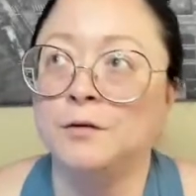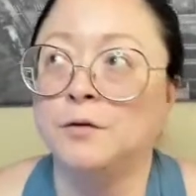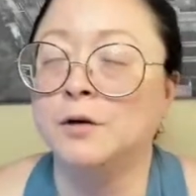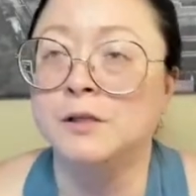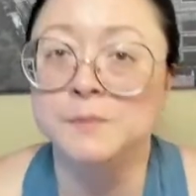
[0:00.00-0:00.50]

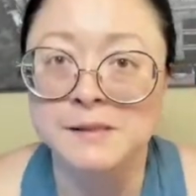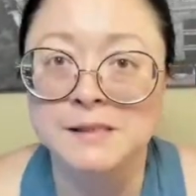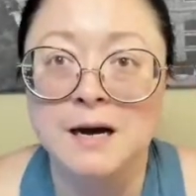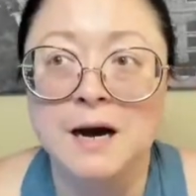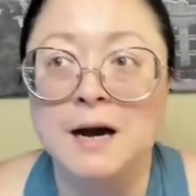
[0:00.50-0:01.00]
Christmas
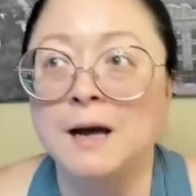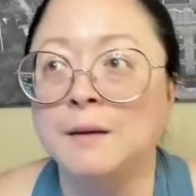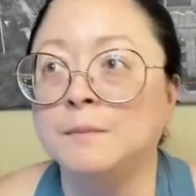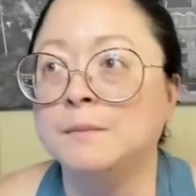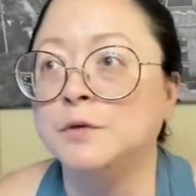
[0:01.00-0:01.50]

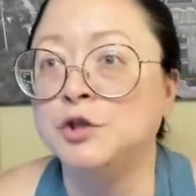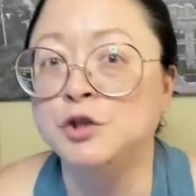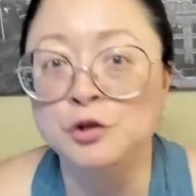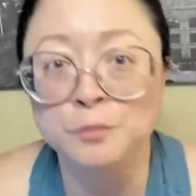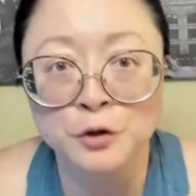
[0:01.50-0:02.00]
time,
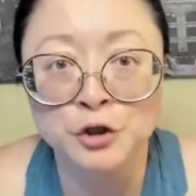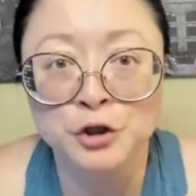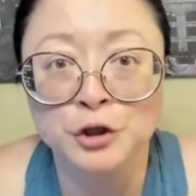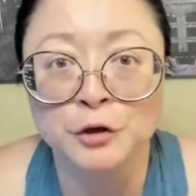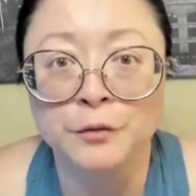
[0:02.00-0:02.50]
super
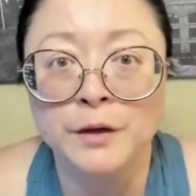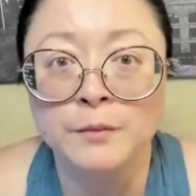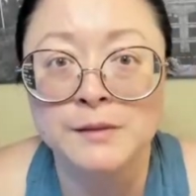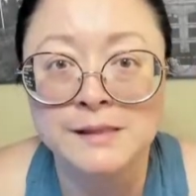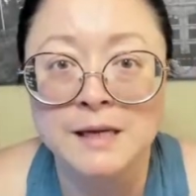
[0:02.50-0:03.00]
sugary
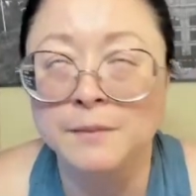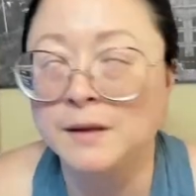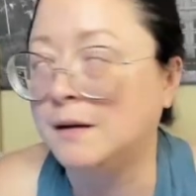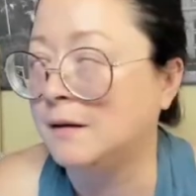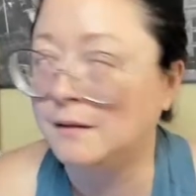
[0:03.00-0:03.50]
with
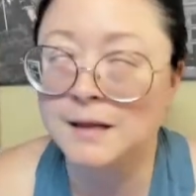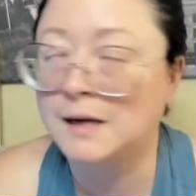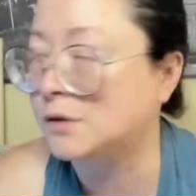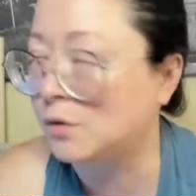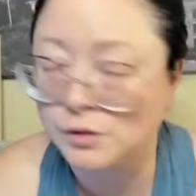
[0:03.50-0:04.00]
cinnamon.
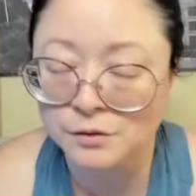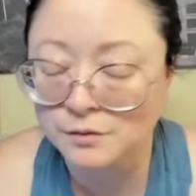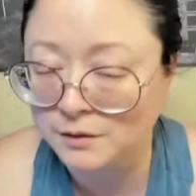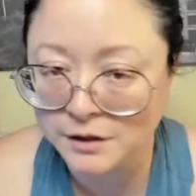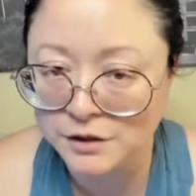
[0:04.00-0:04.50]
That is also
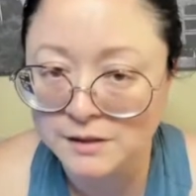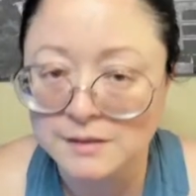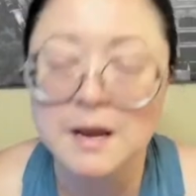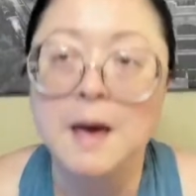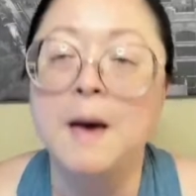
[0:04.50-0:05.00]
delicious.